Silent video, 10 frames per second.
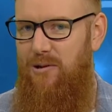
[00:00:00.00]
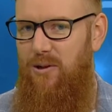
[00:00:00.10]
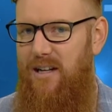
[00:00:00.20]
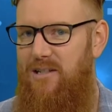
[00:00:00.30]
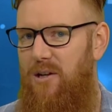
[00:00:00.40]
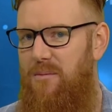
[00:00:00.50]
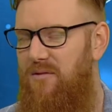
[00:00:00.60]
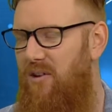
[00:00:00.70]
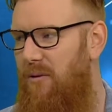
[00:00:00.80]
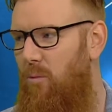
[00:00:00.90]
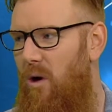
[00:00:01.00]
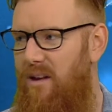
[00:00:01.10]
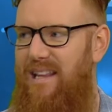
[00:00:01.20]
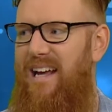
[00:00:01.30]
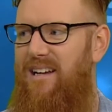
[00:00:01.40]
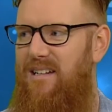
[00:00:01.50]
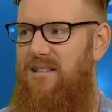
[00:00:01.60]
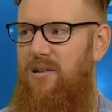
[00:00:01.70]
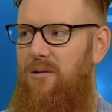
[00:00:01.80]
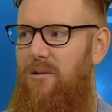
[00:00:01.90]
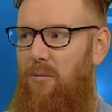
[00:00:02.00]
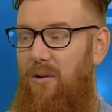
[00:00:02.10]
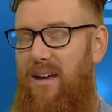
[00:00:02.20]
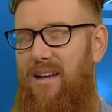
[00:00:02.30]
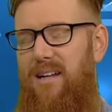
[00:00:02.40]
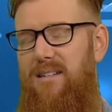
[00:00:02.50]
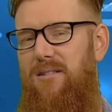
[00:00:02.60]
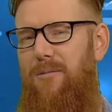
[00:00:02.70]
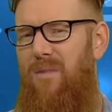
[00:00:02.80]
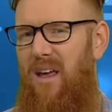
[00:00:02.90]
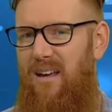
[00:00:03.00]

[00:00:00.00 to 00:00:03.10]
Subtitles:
look, in terms of like what Atlanta can do and what they can't do,